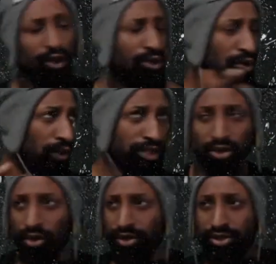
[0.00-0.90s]
Well, what
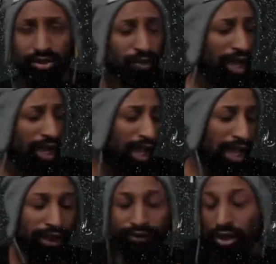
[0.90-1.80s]
choice do I
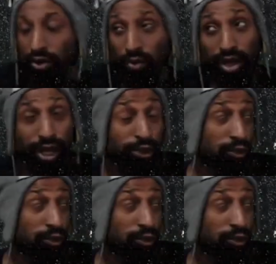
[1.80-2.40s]
have? What else